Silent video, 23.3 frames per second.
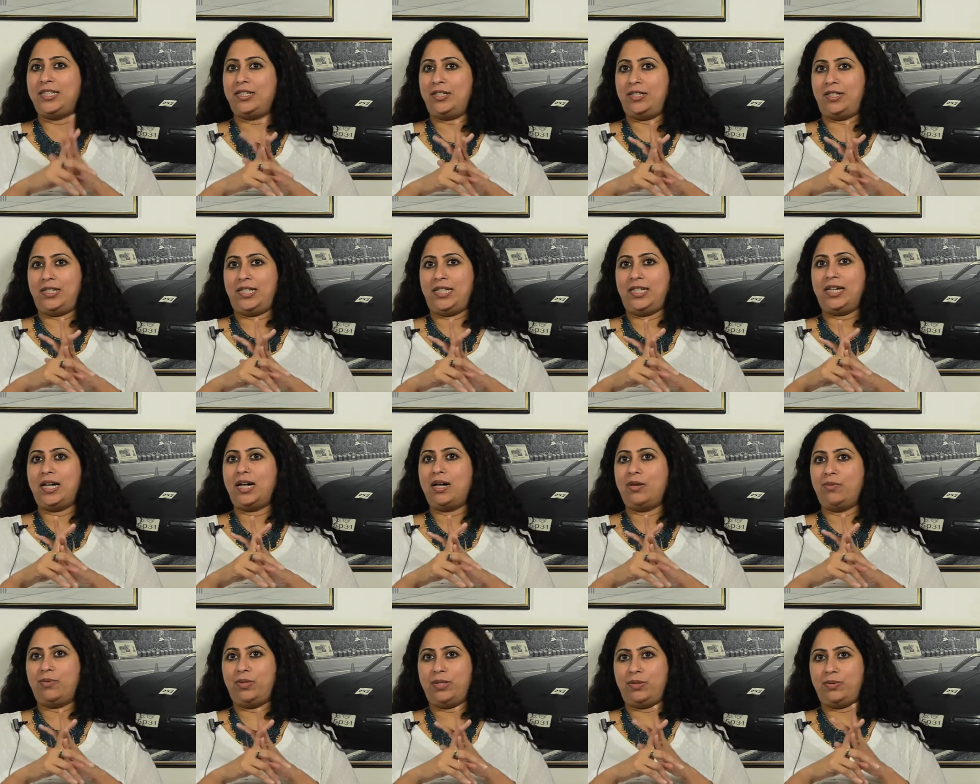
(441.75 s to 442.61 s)
to see
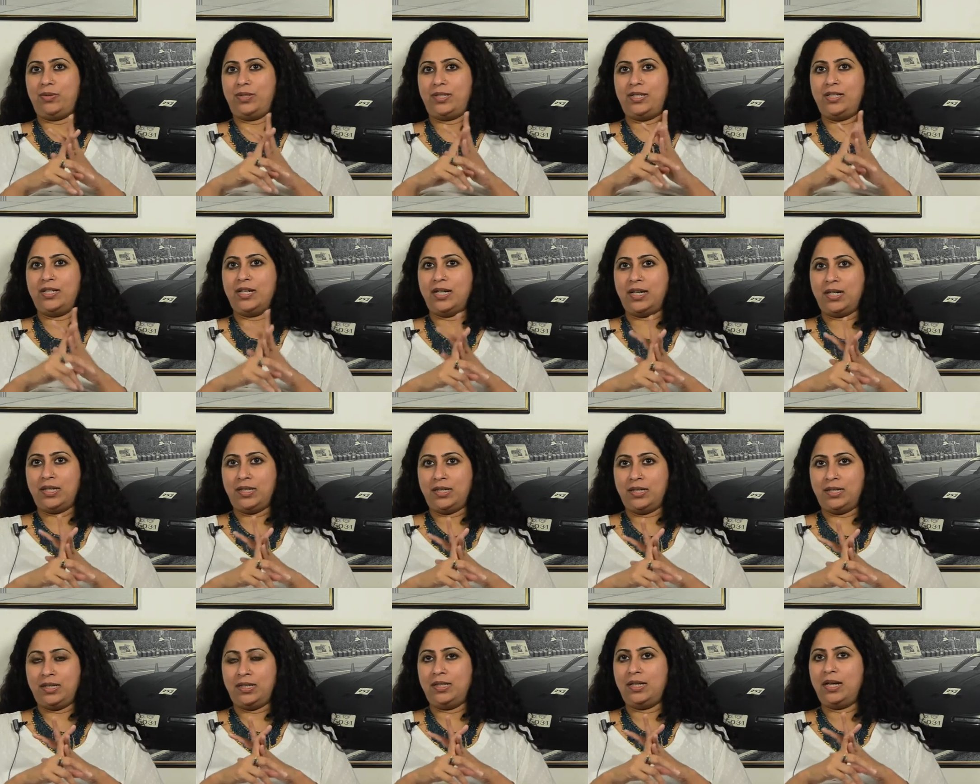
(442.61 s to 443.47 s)
how it was
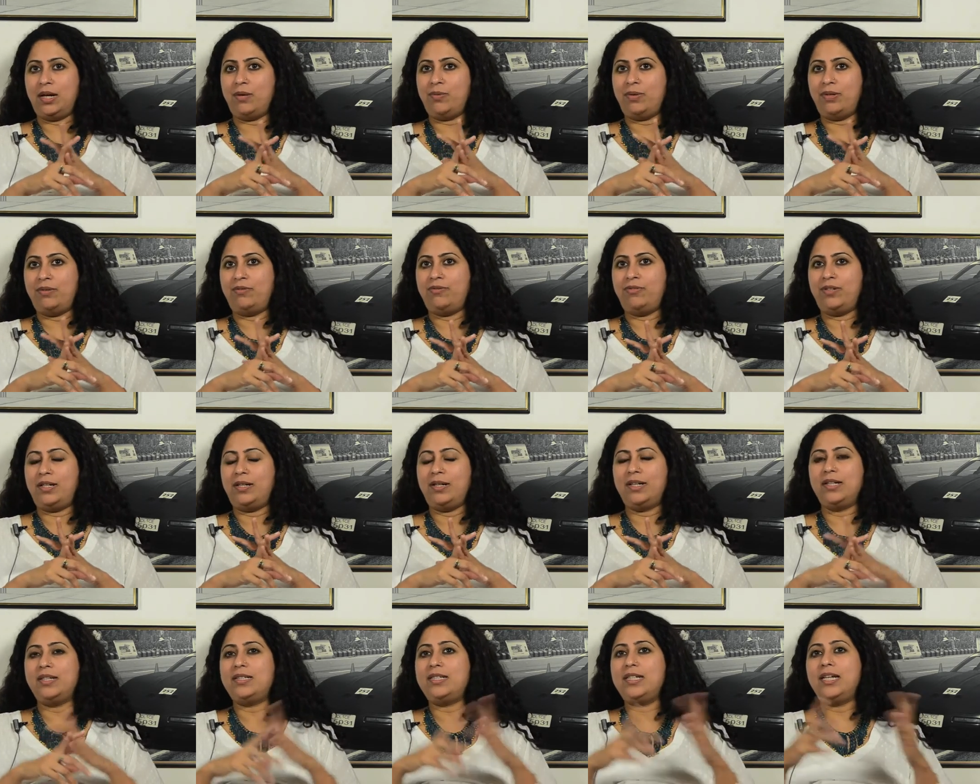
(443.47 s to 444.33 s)
done and how it feels.